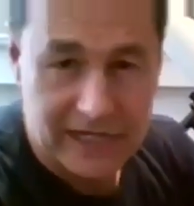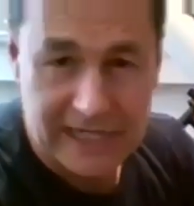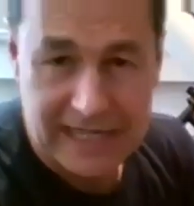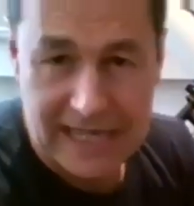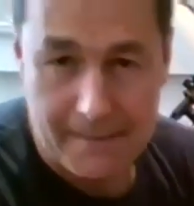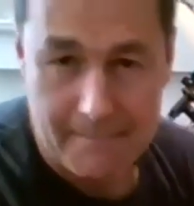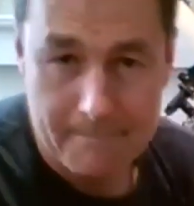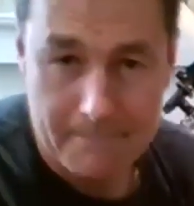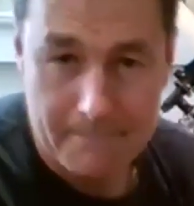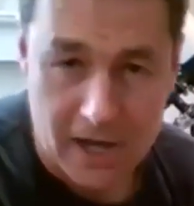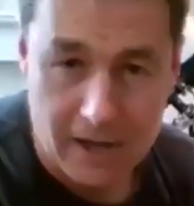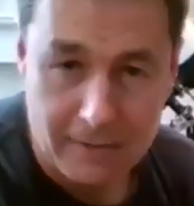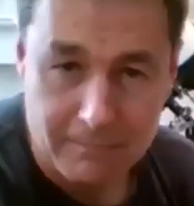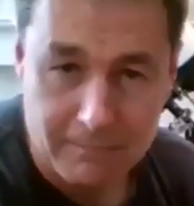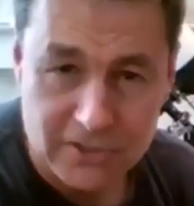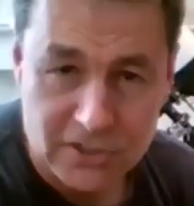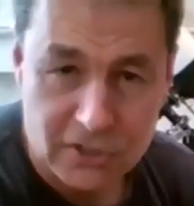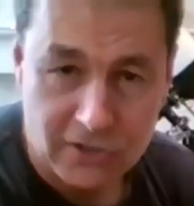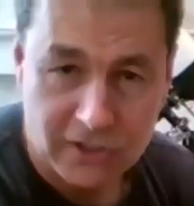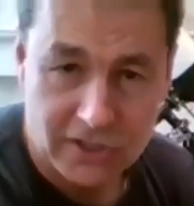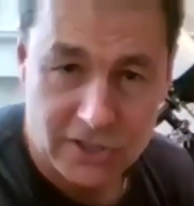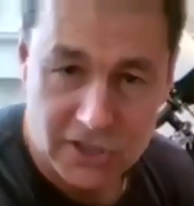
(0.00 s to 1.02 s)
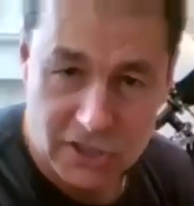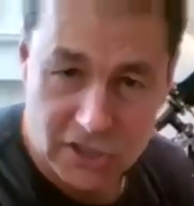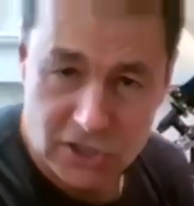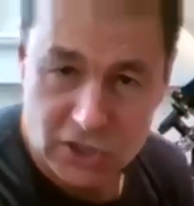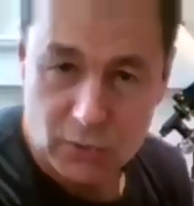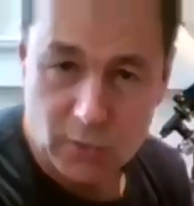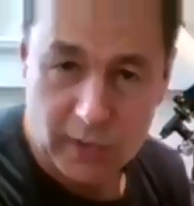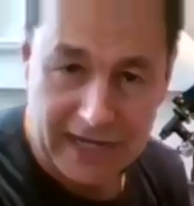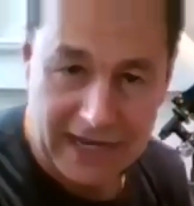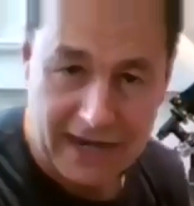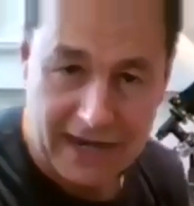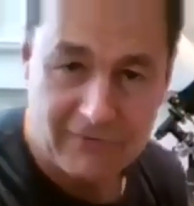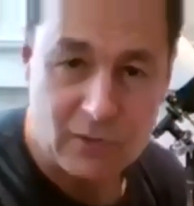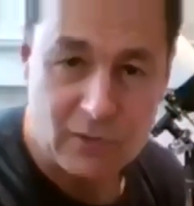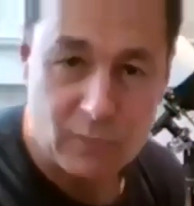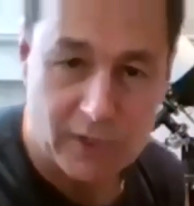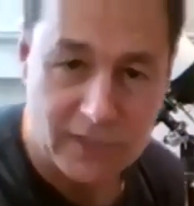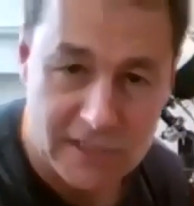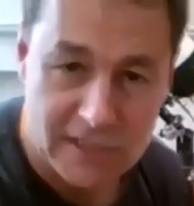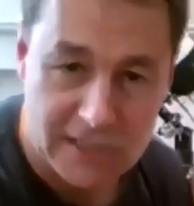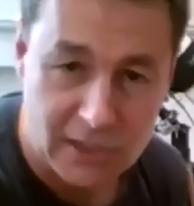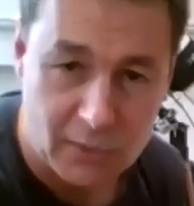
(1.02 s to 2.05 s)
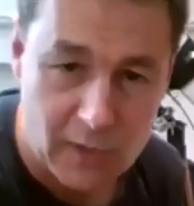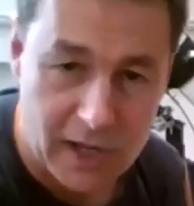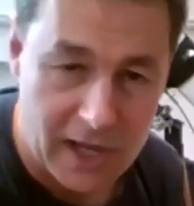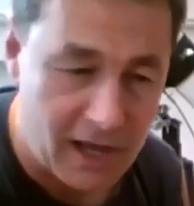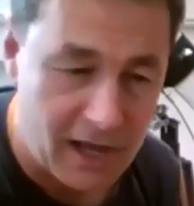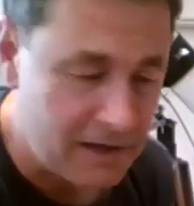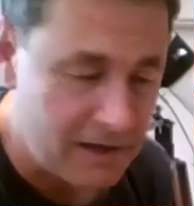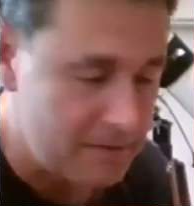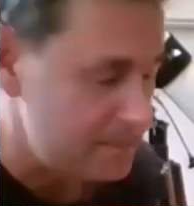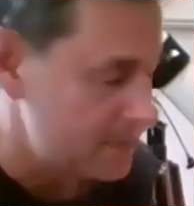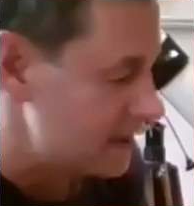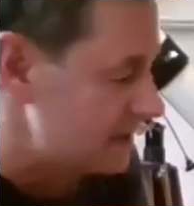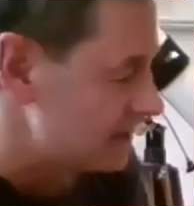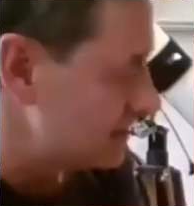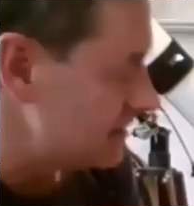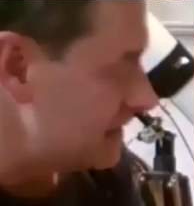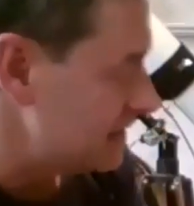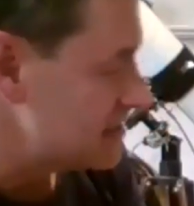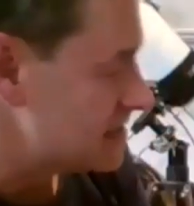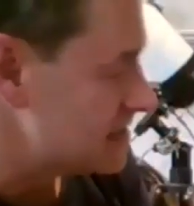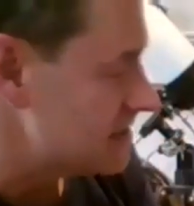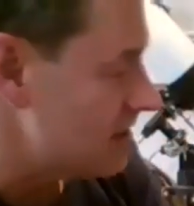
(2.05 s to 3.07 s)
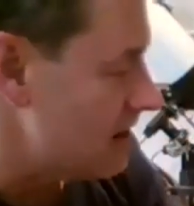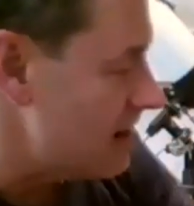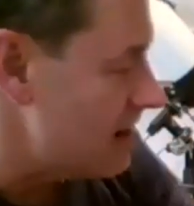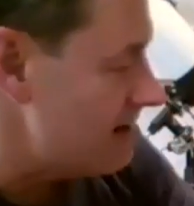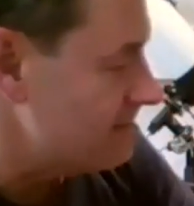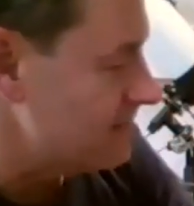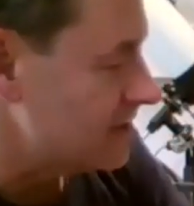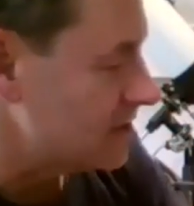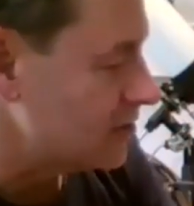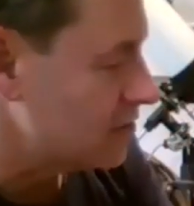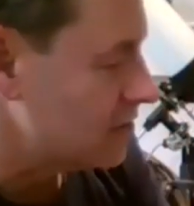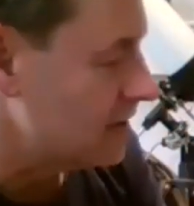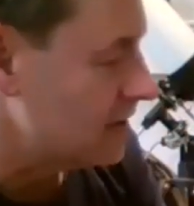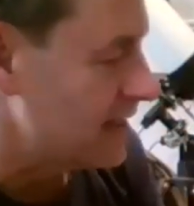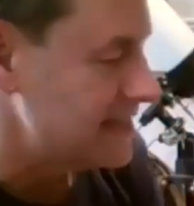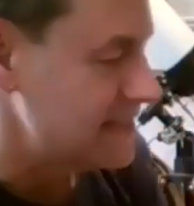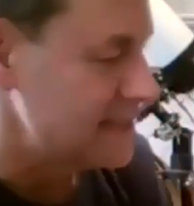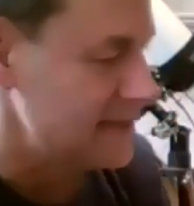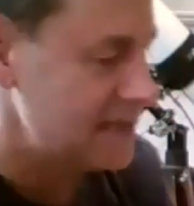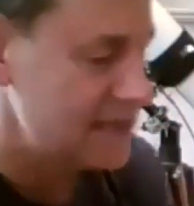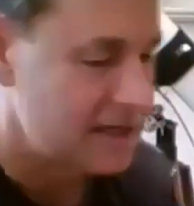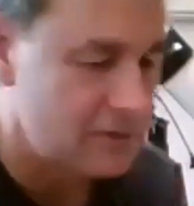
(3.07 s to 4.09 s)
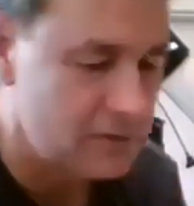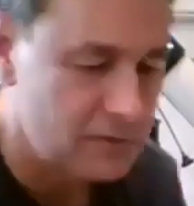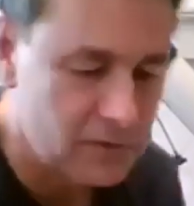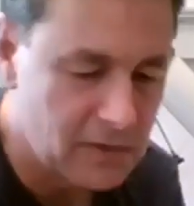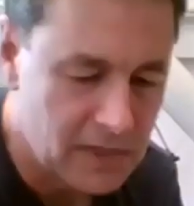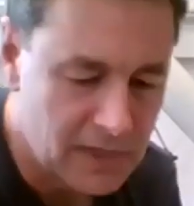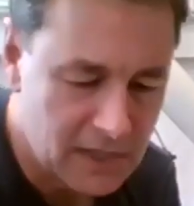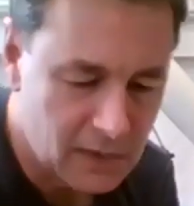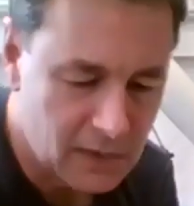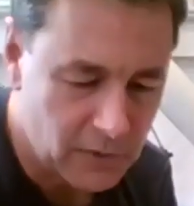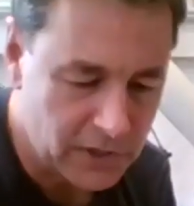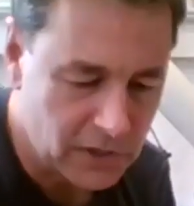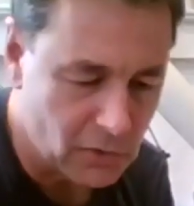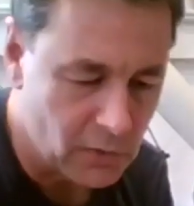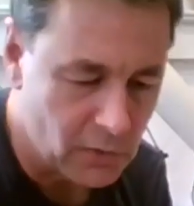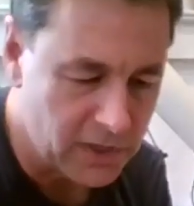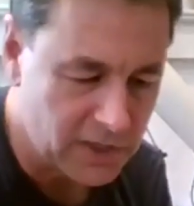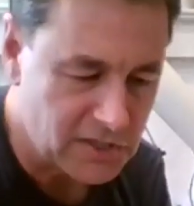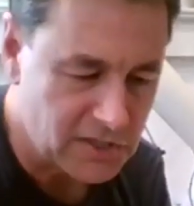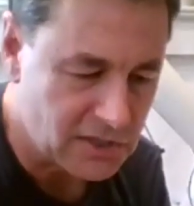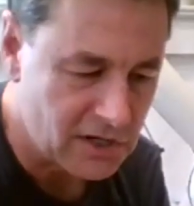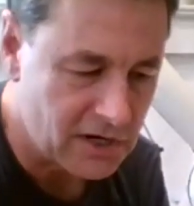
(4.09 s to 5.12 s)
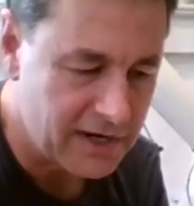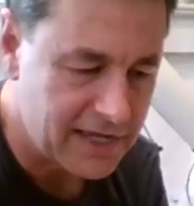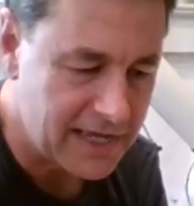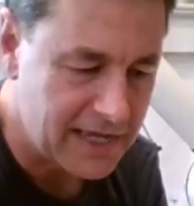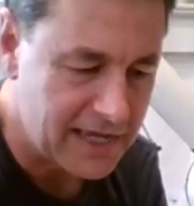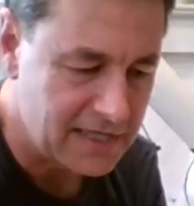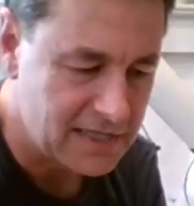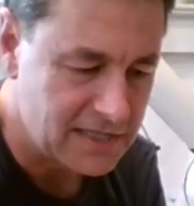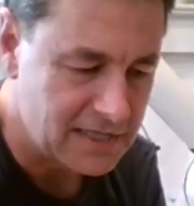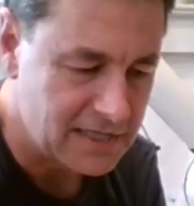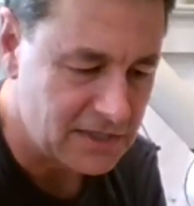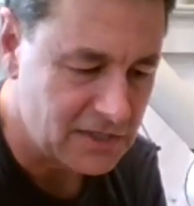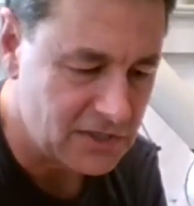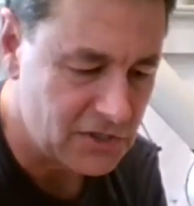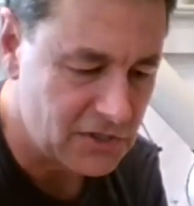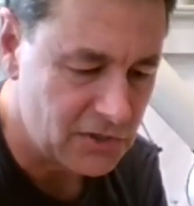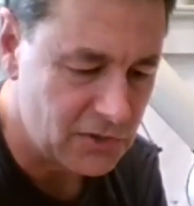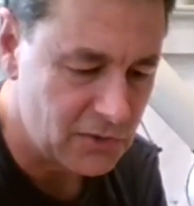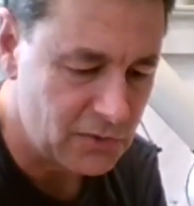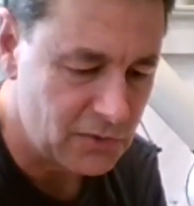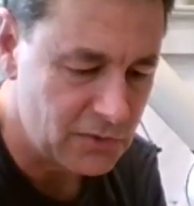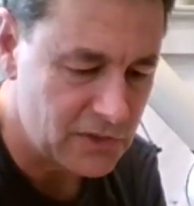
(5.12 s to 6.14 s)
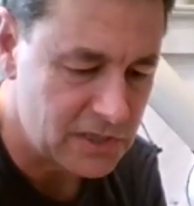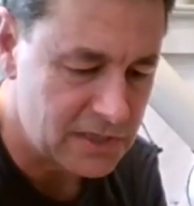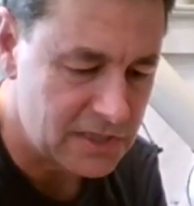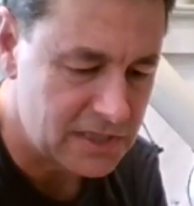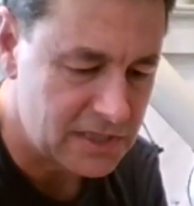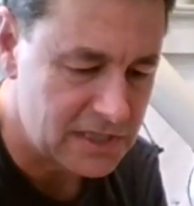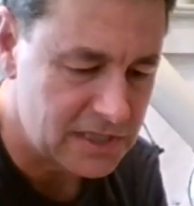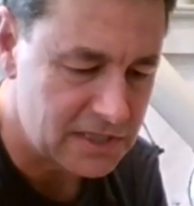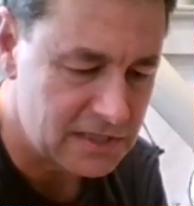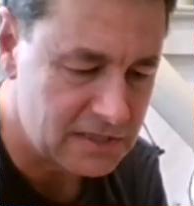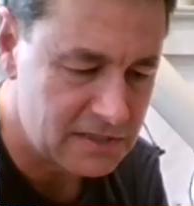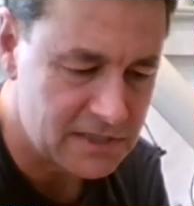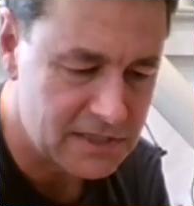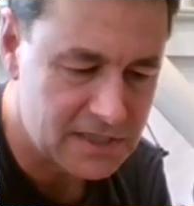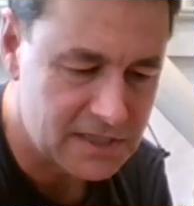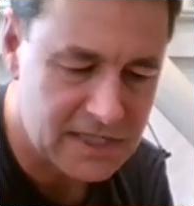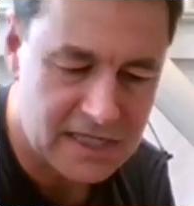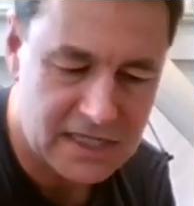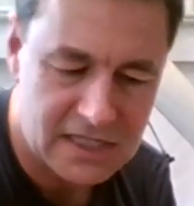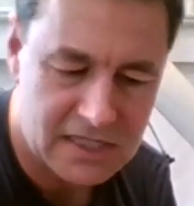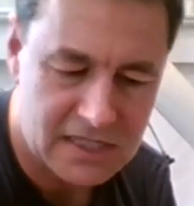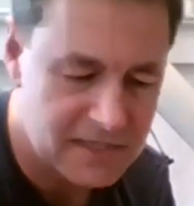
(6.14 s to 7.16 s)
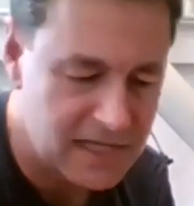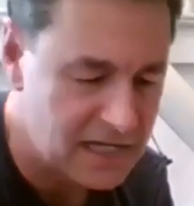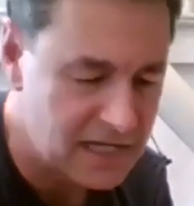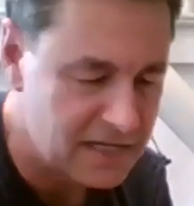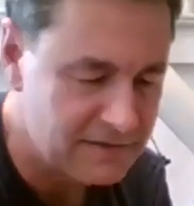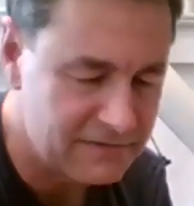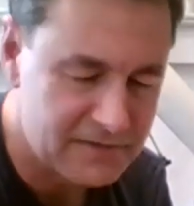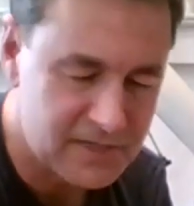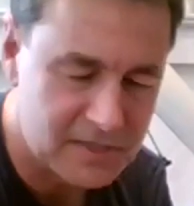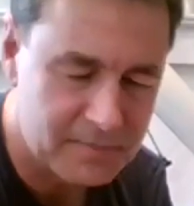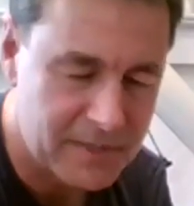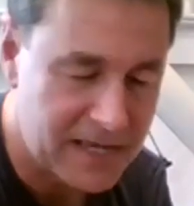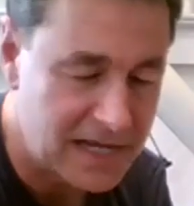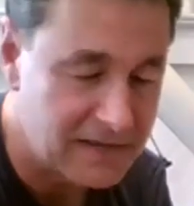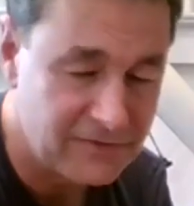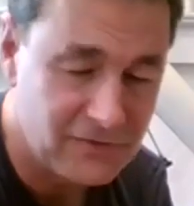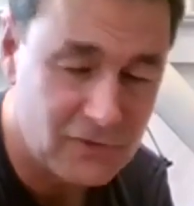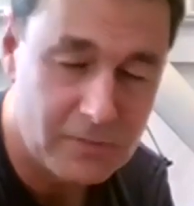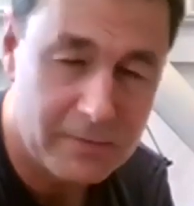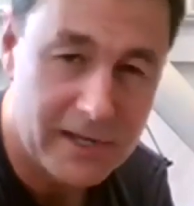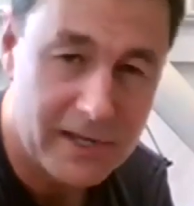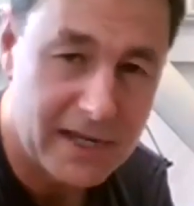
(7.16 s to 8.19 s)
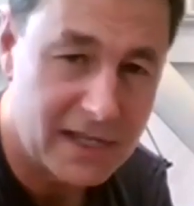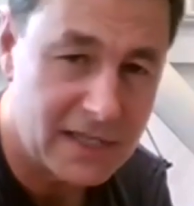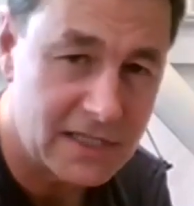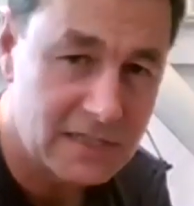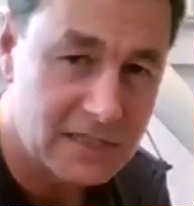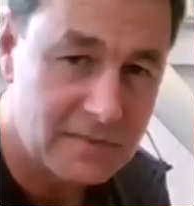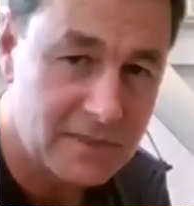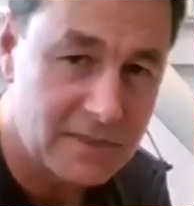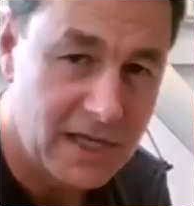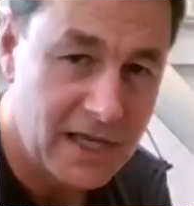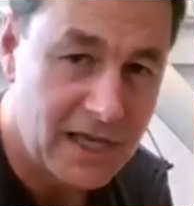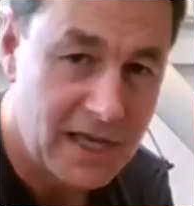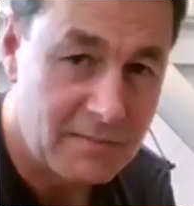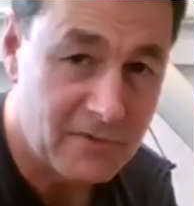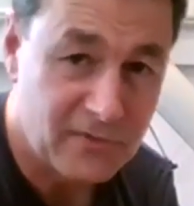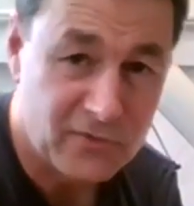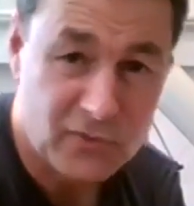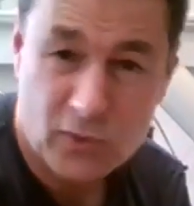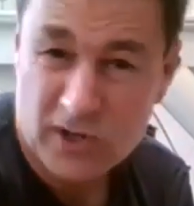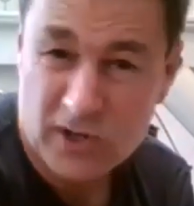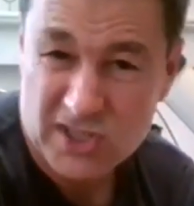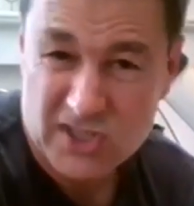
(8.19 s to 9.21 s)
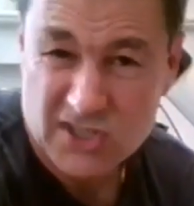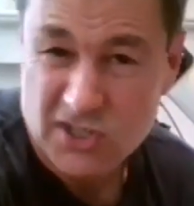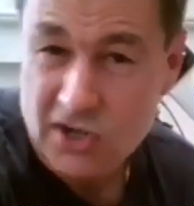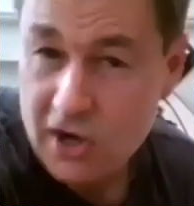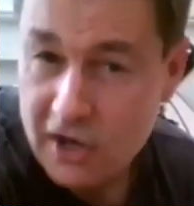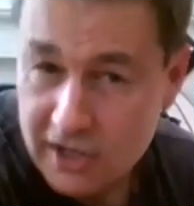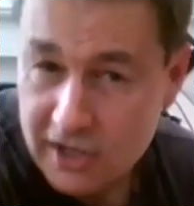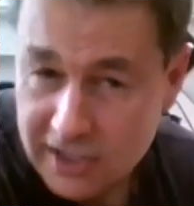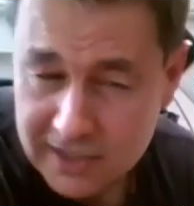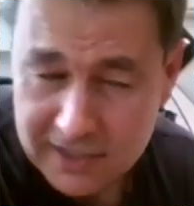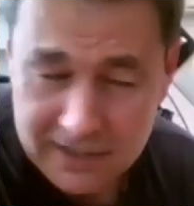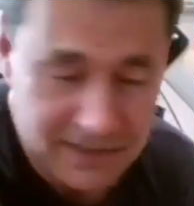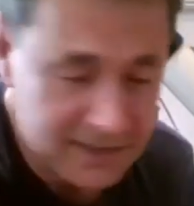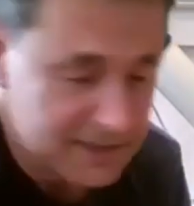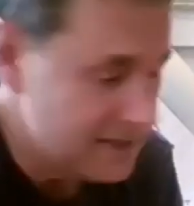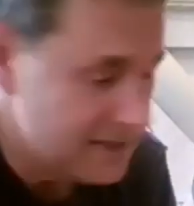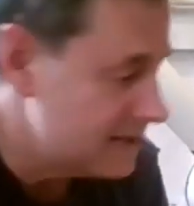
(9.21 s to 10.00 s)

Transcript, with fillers: to get bumped, you can just do it every once in a while, but it's often a good idea when you're going stargazing to says a, spend a few minutes before it's dark,